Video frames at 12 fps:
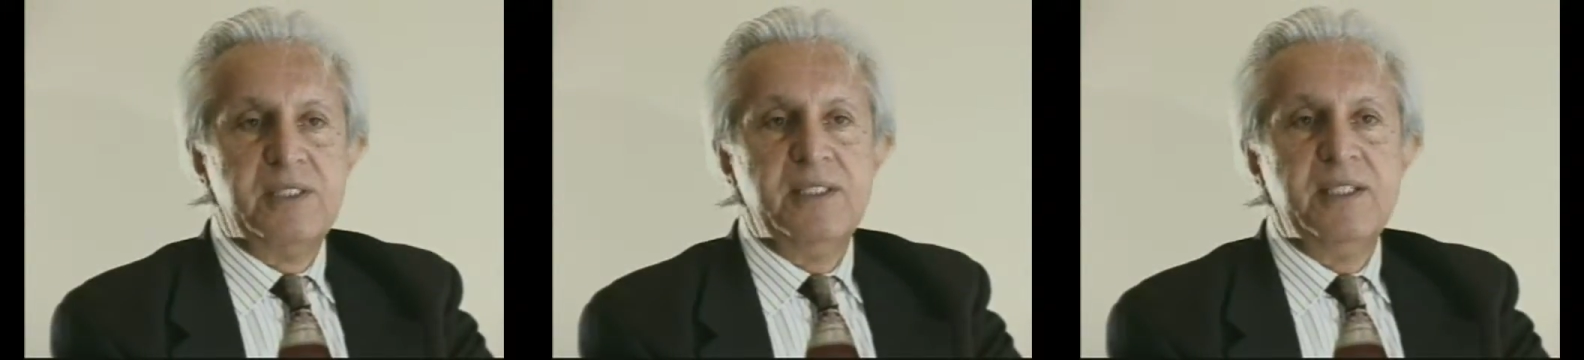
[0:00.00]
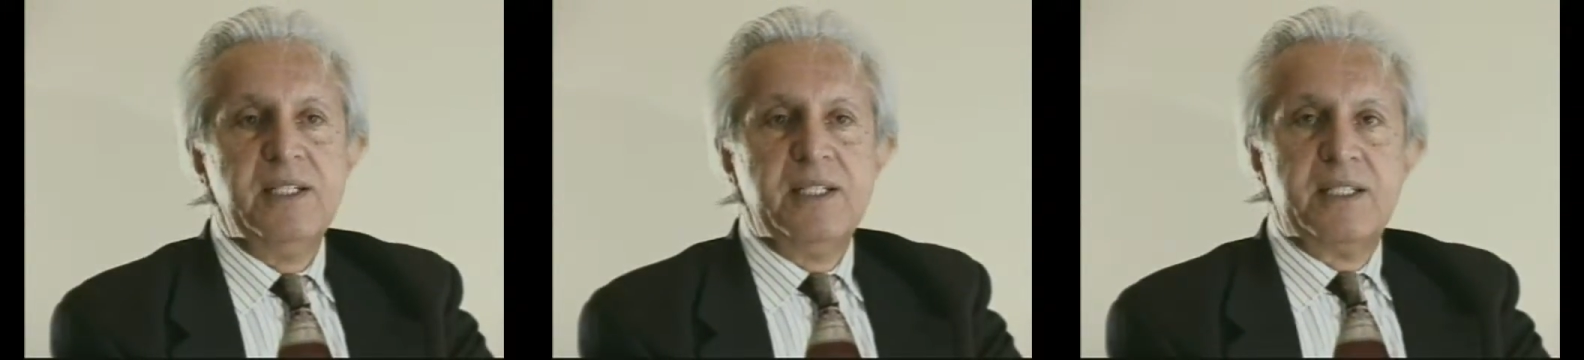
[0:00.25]

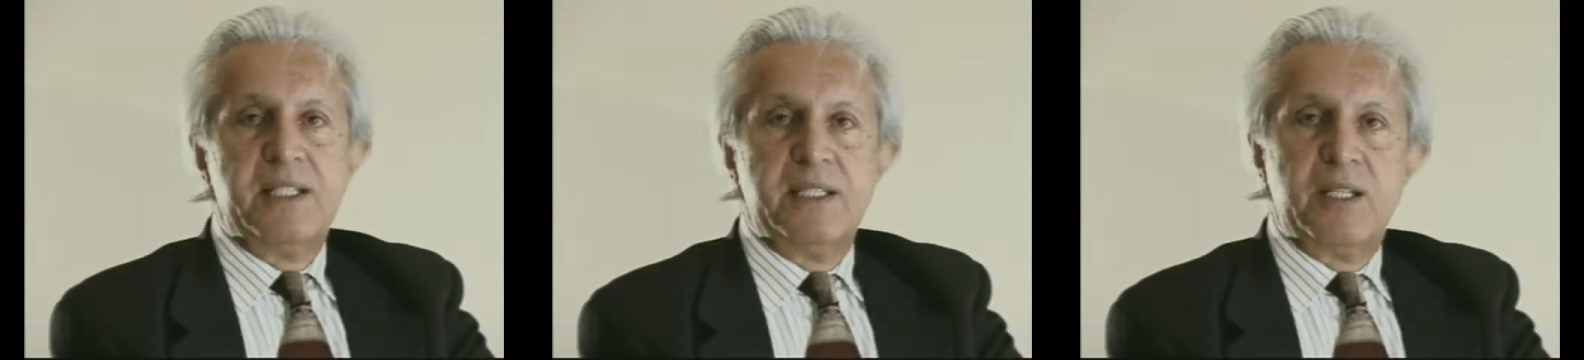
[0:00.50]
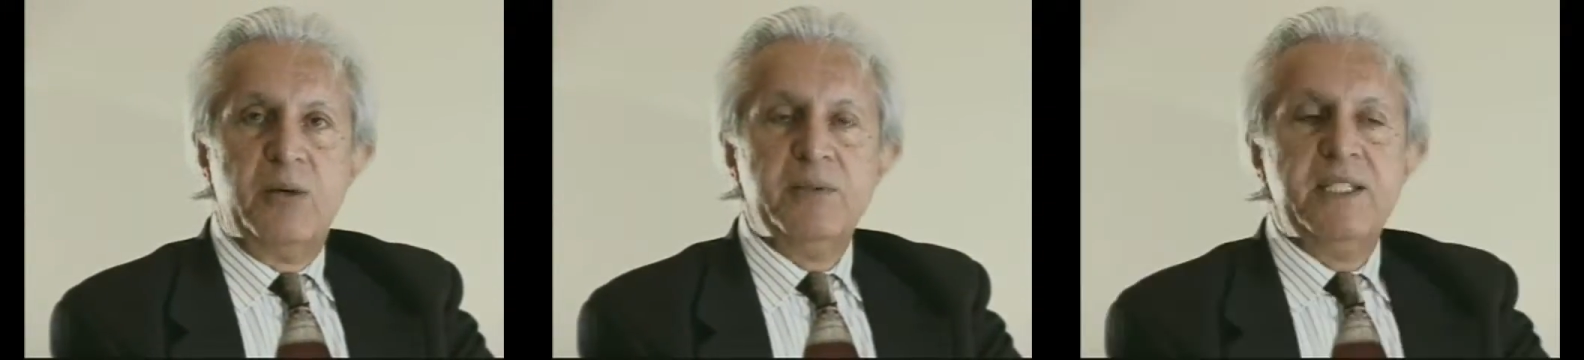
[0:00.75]
and times
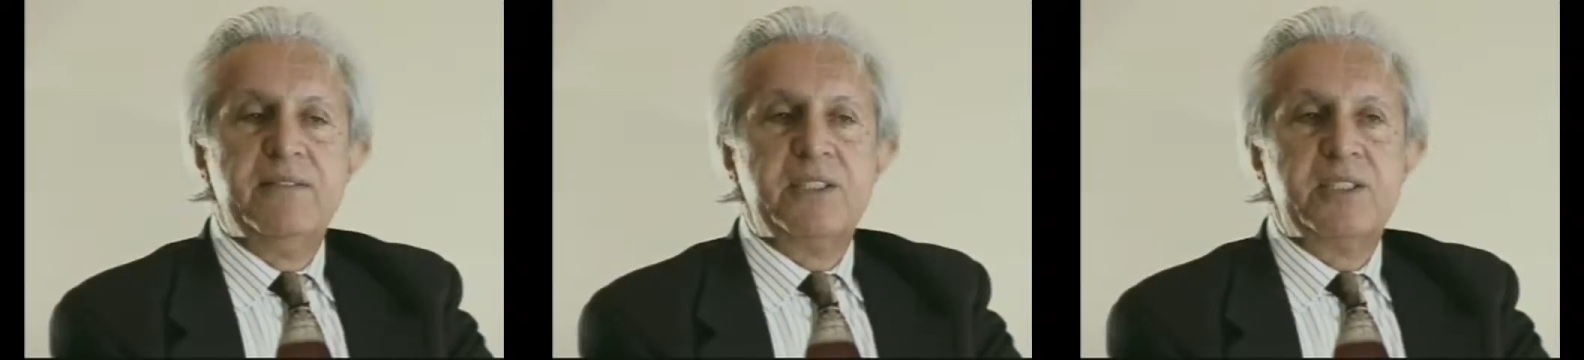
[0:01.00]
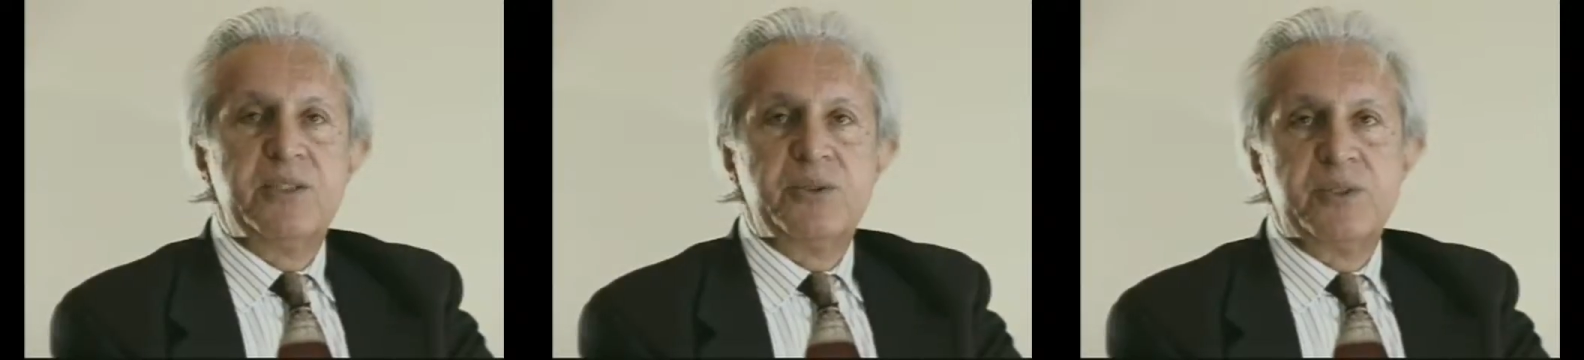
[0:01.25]
of our
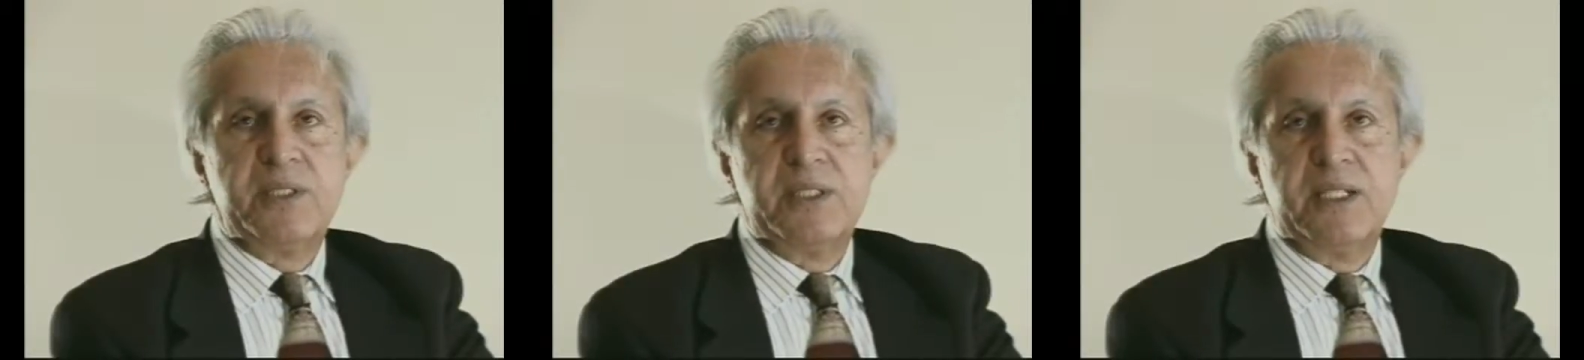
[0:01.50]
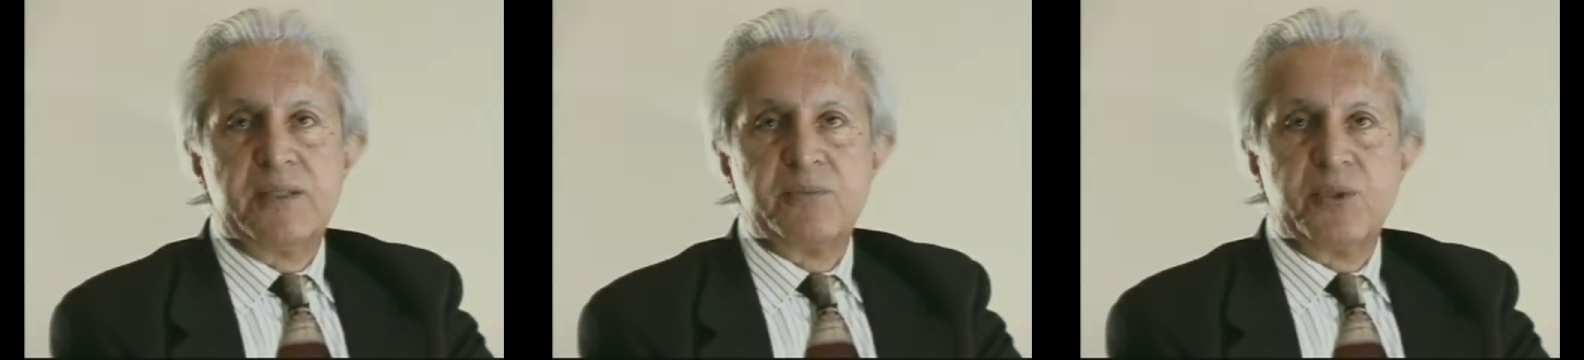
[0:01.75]

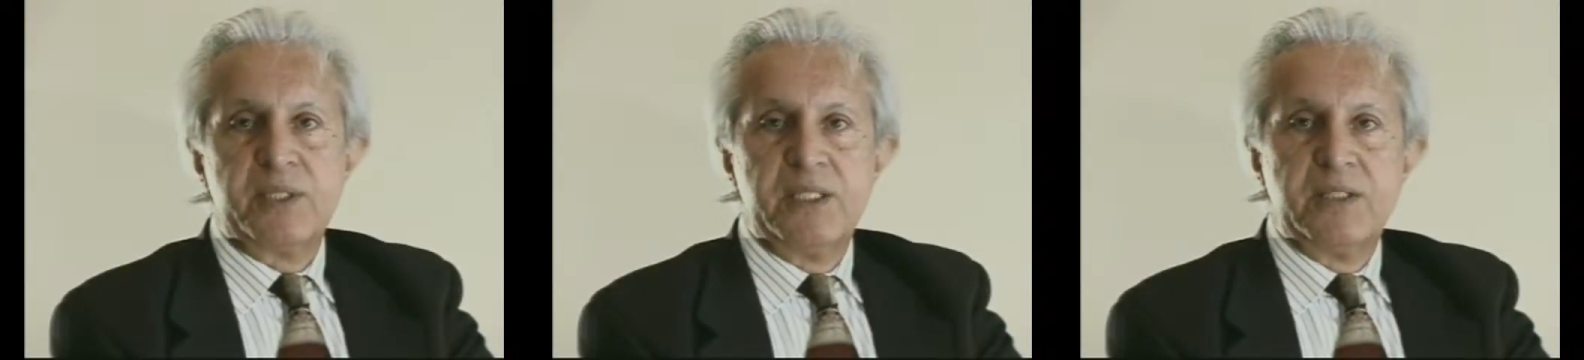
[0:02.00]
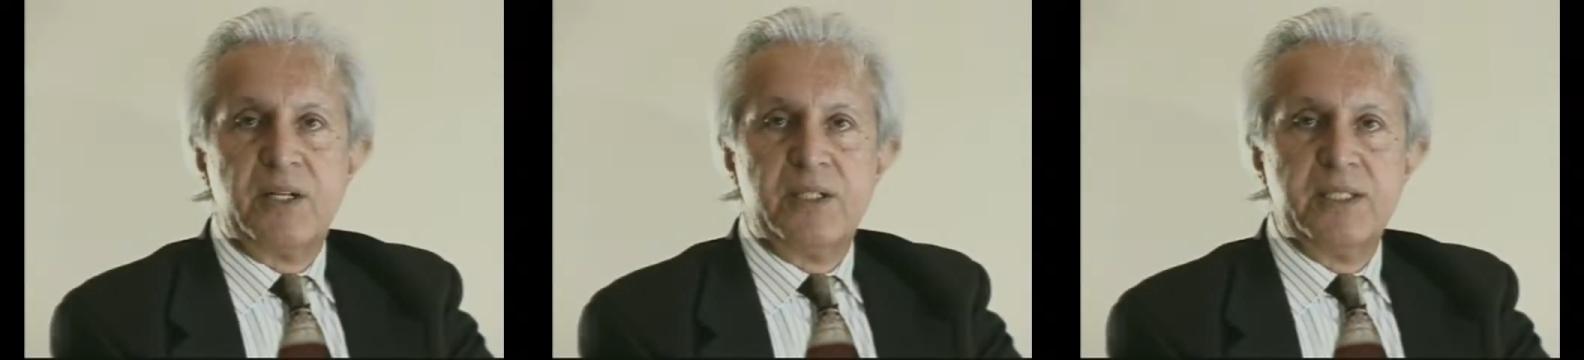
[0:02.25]
forefathers who
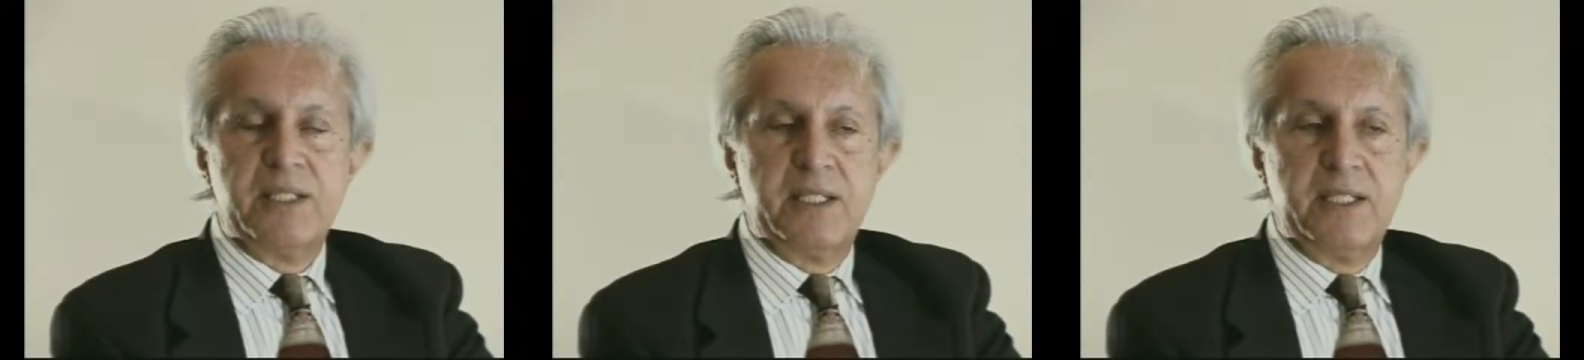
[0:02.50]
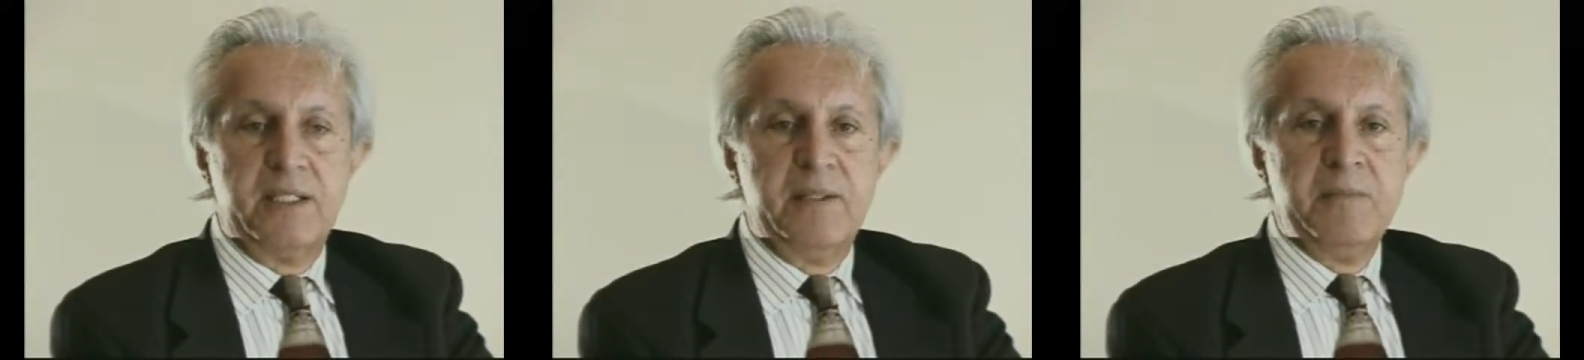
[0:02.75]
inhabited
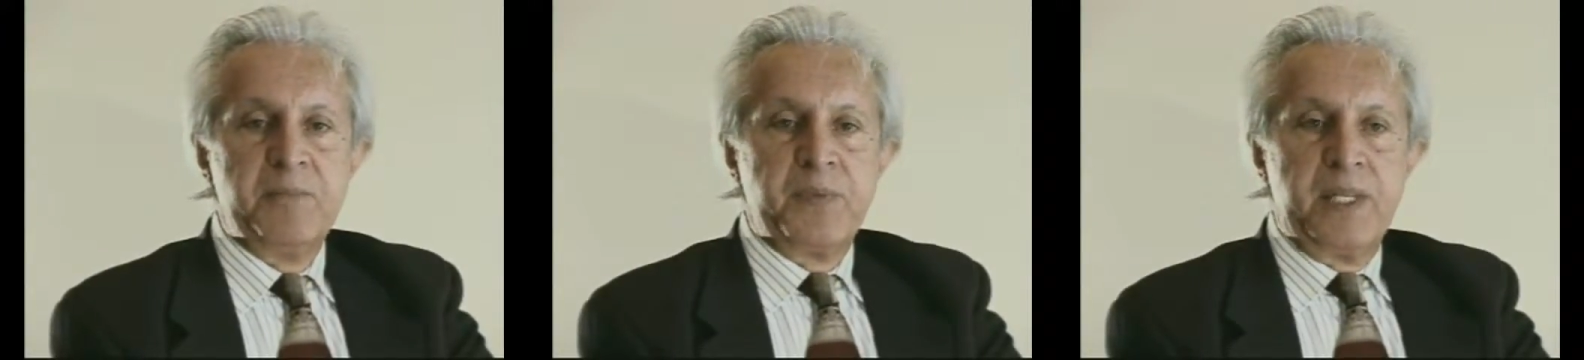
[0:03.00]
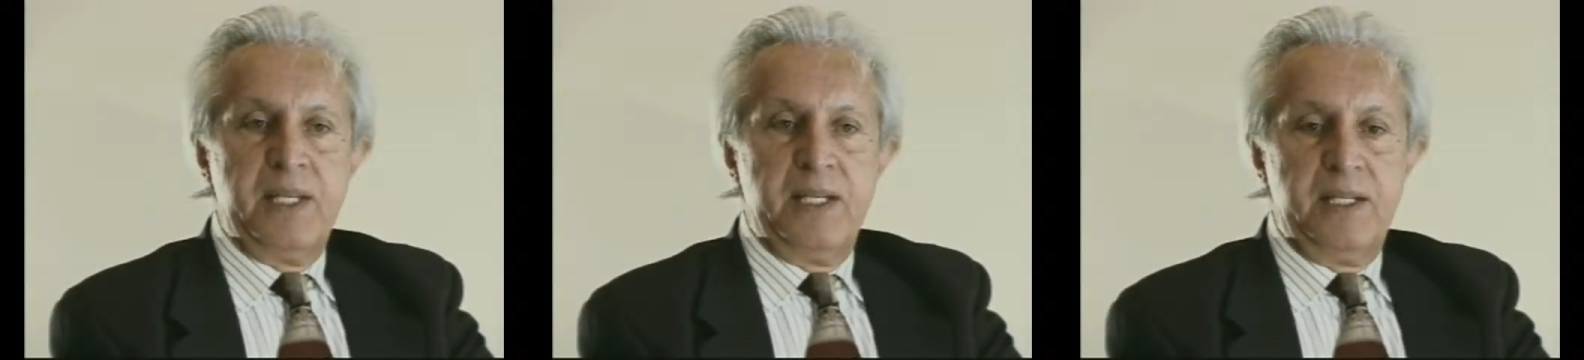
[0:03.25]
the land of
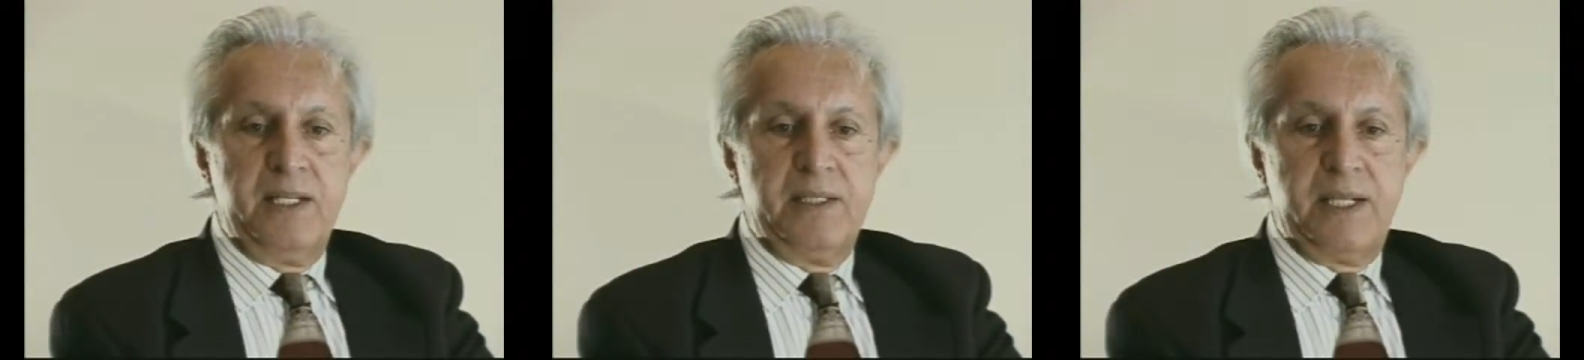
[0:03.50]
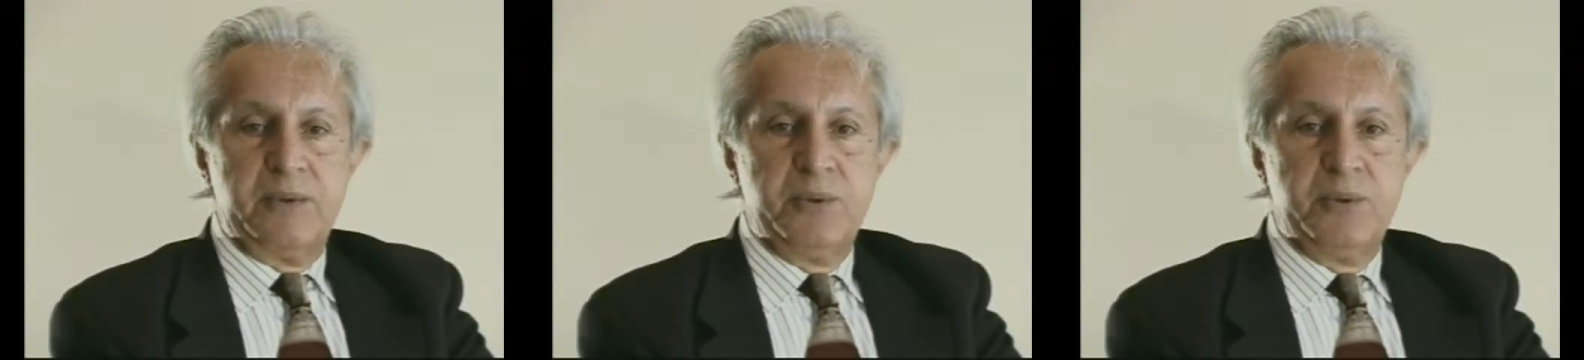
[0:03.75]
Iran